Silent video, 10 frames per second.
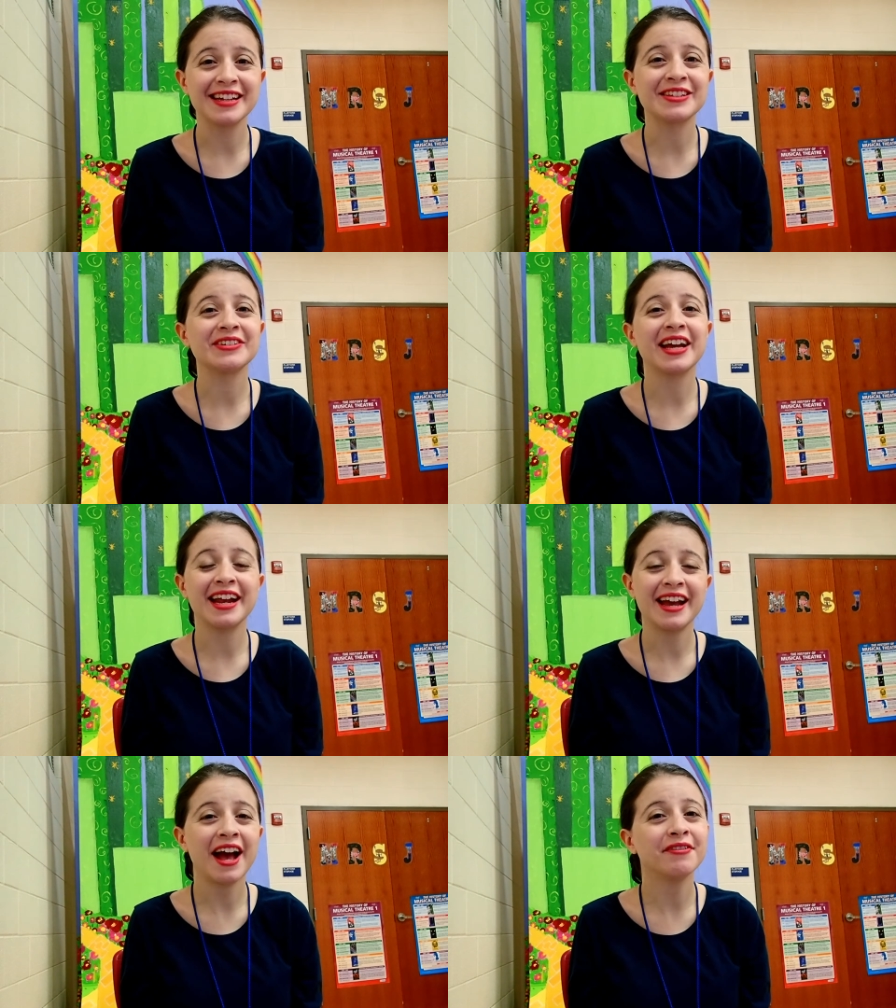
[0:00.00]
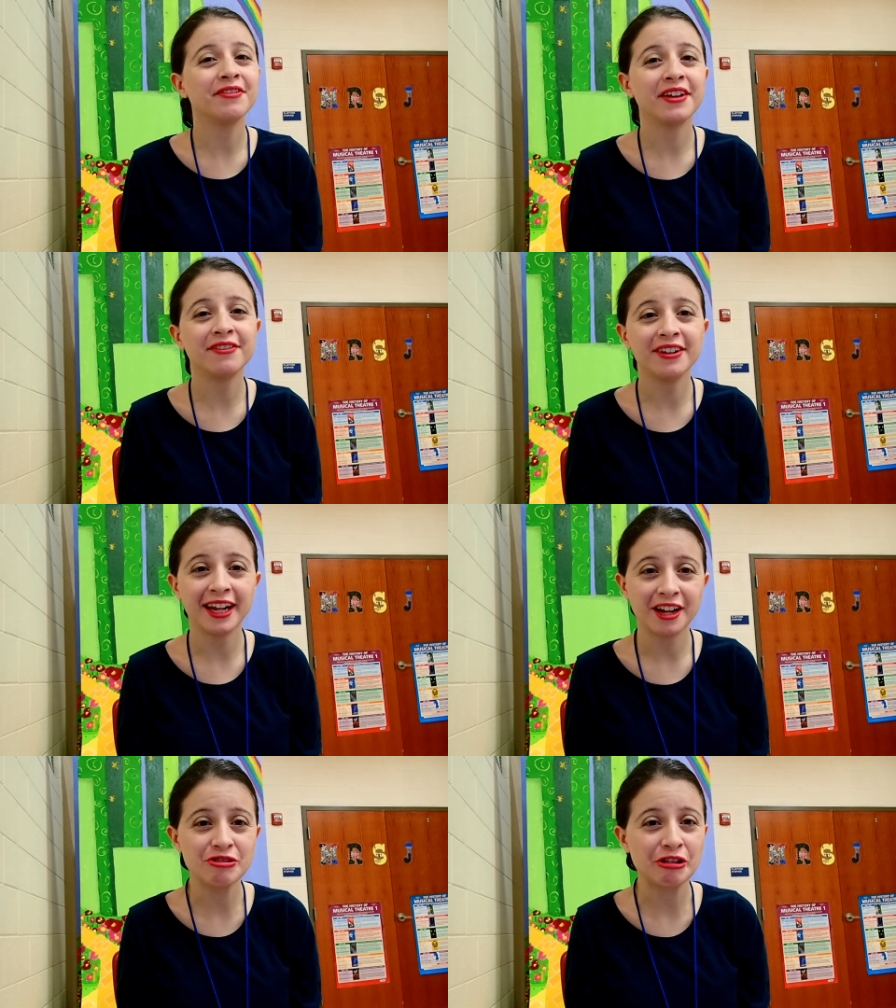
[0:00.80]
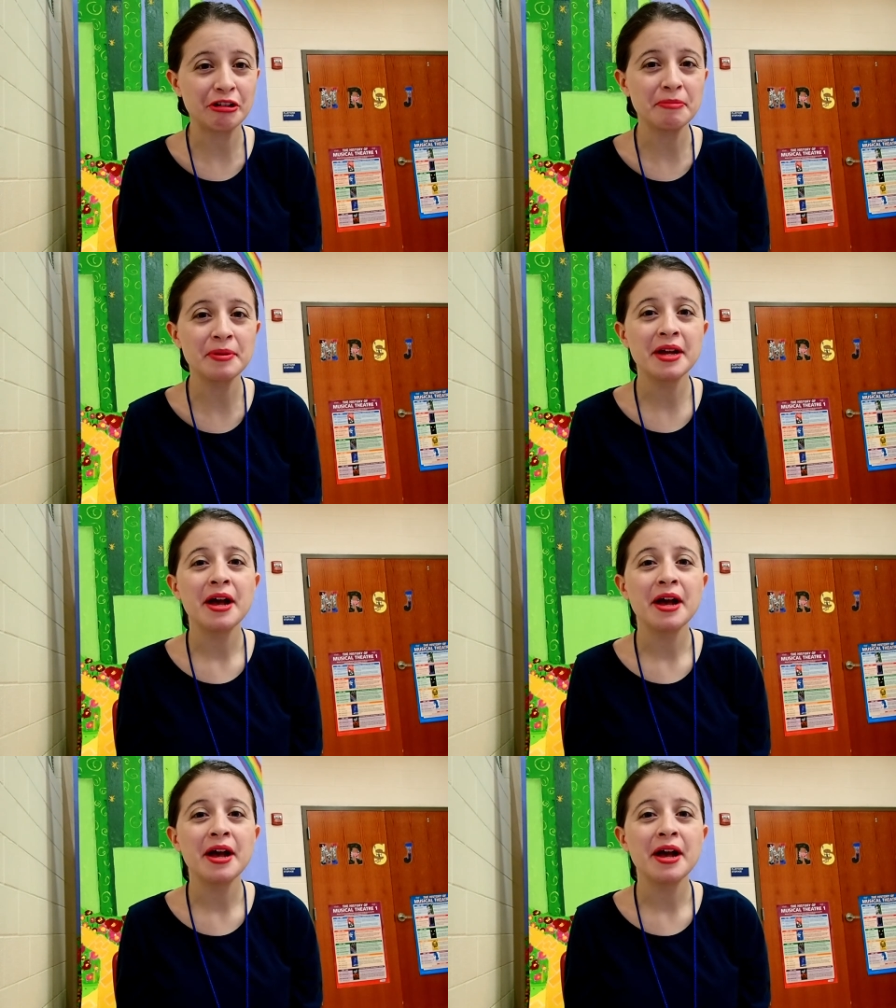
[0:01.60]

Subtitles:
It's okay to have a favorite age group,